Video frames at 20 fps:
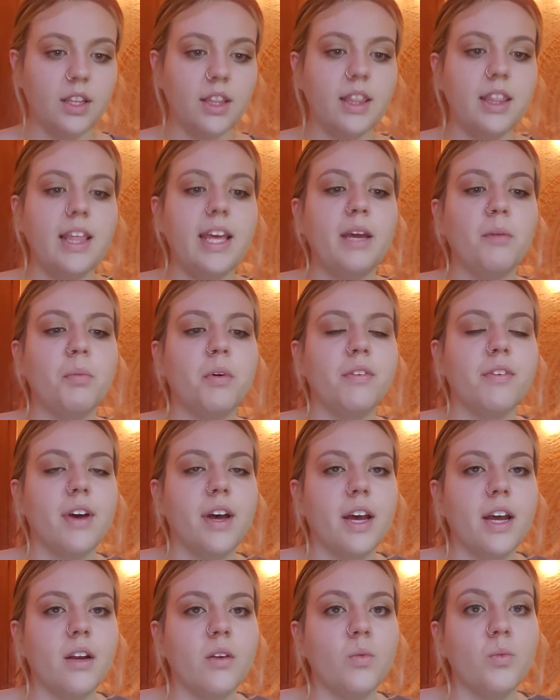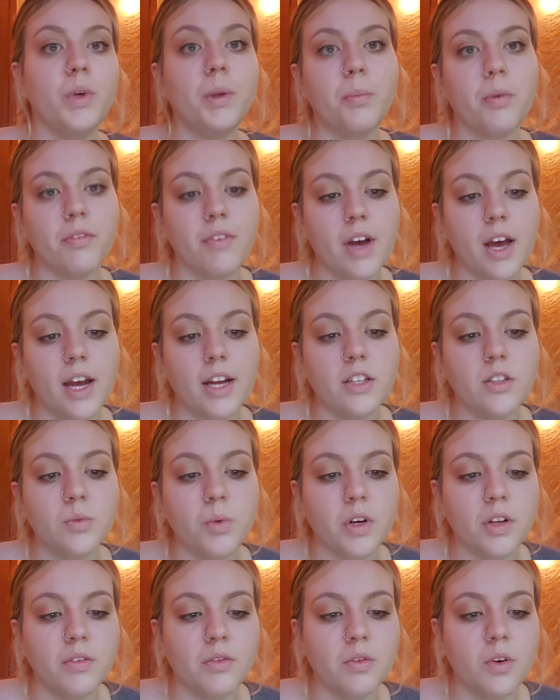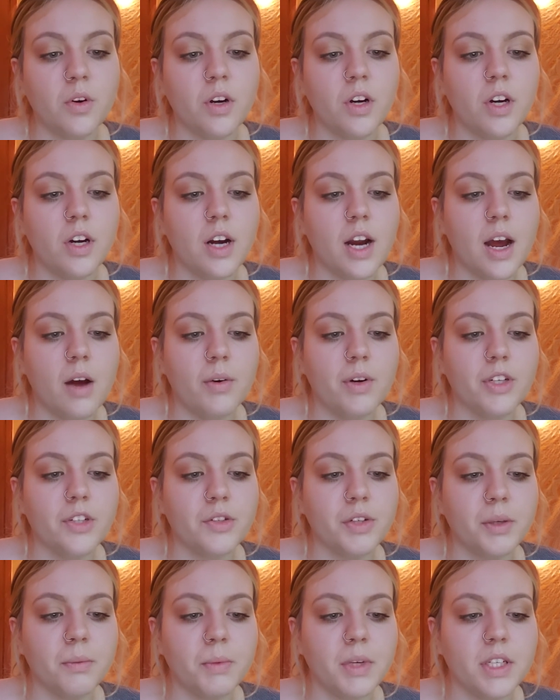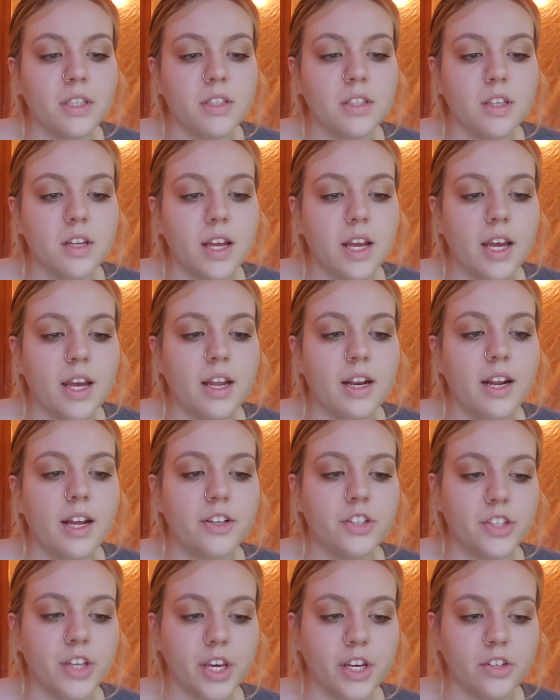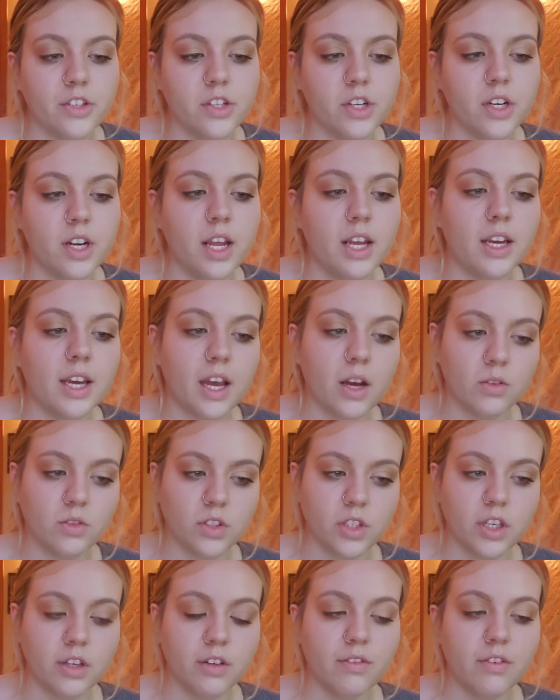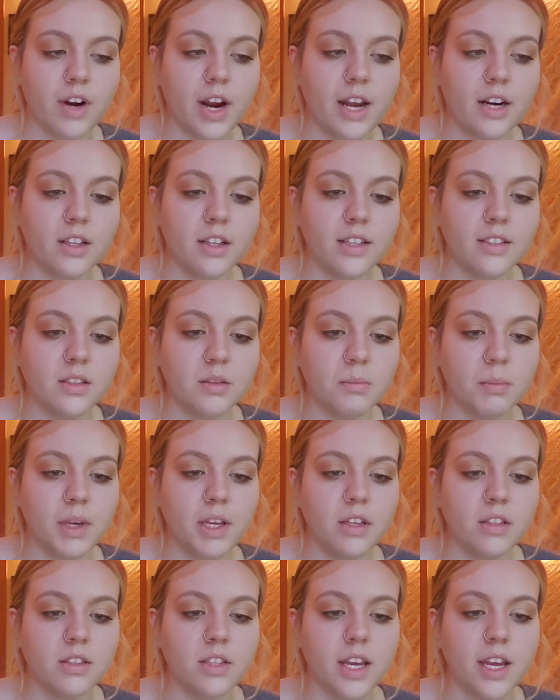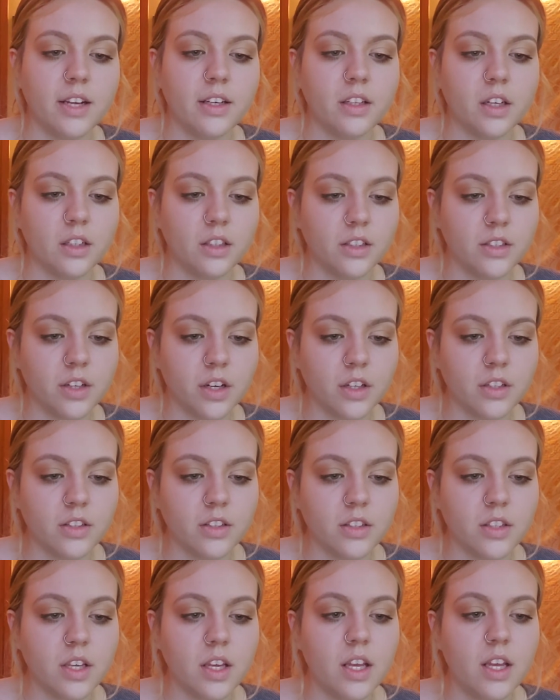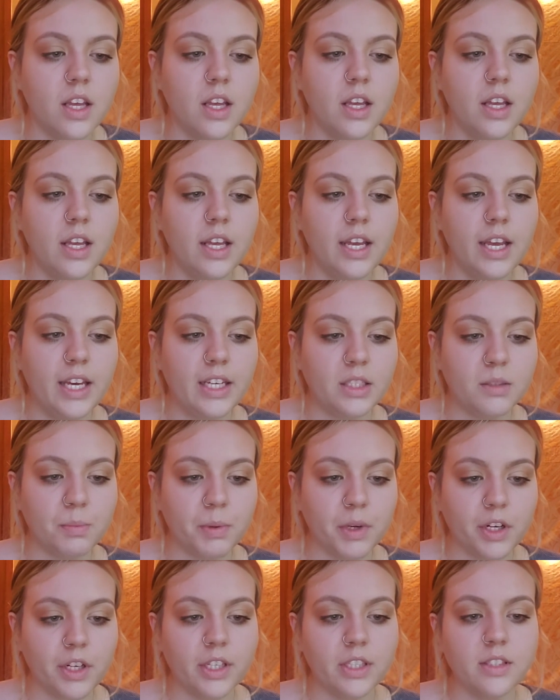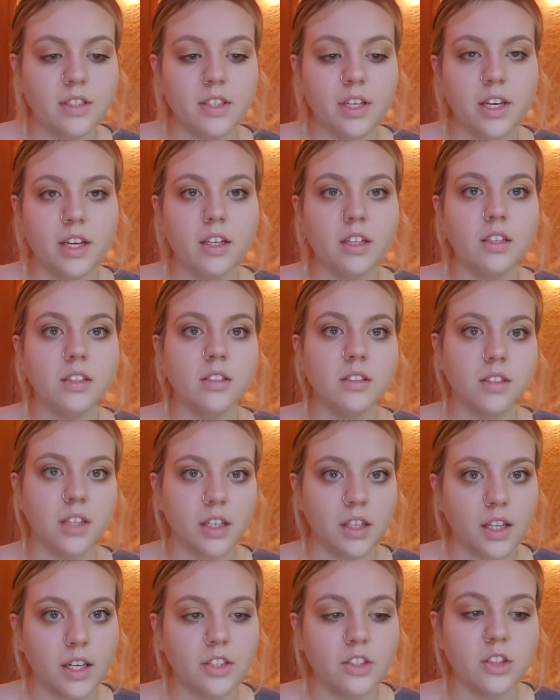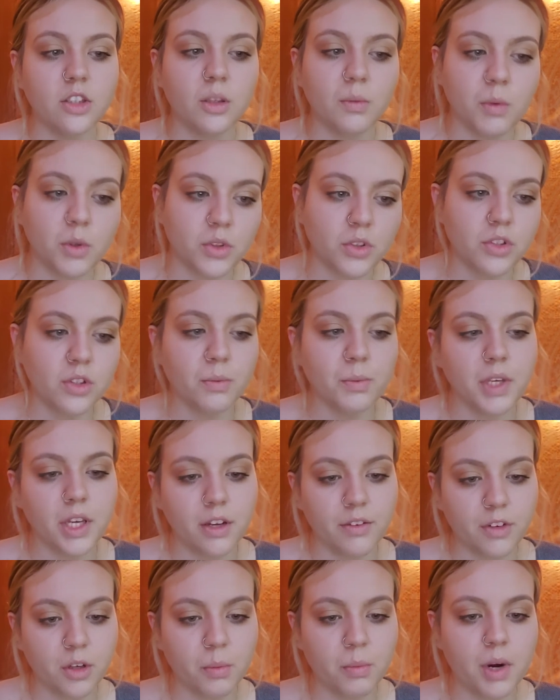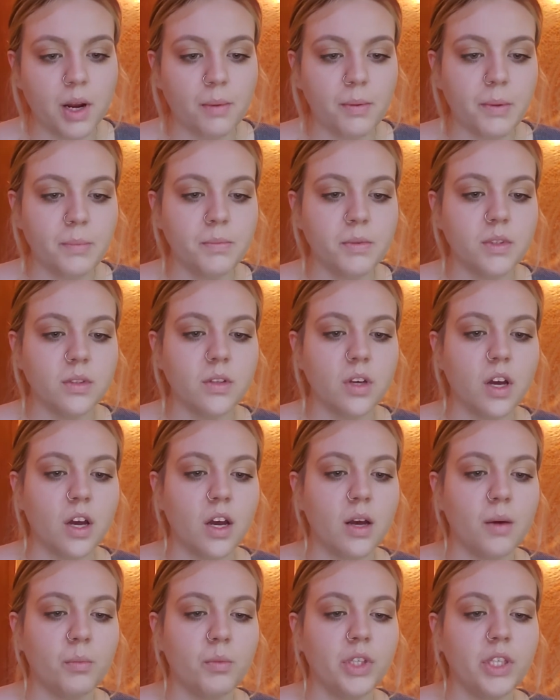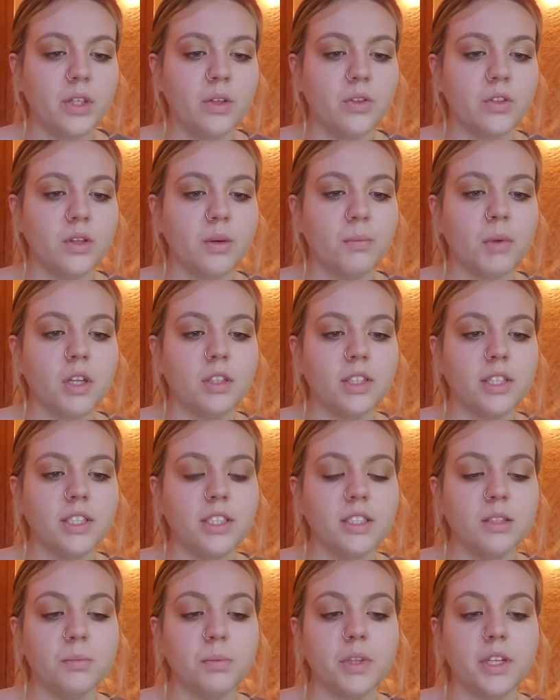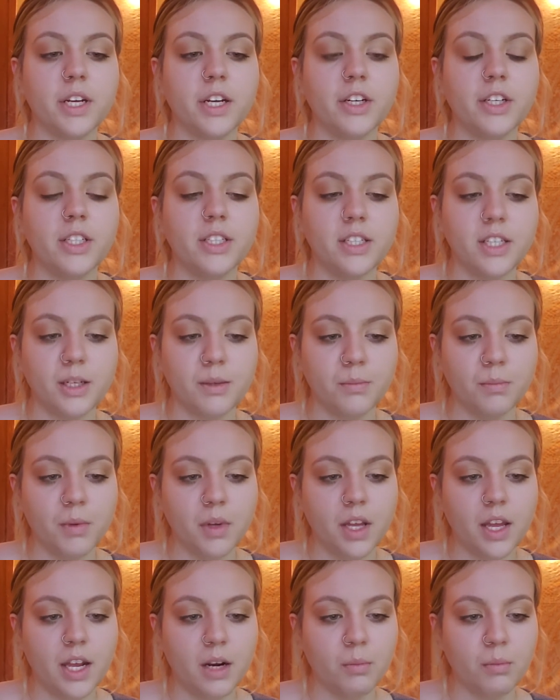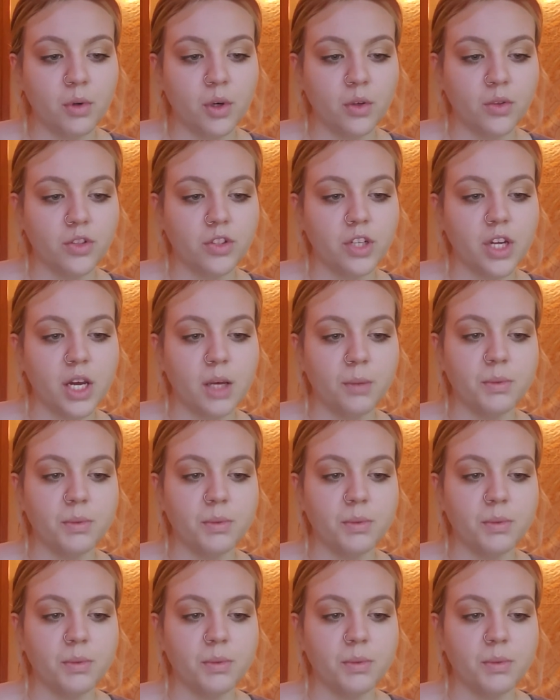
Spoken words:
We provide 24-hour treatment and education and counseling for adolescent males and young adults experiencing psychological, emotional, behavioral problems. We use a multidisciplinary team and approach to help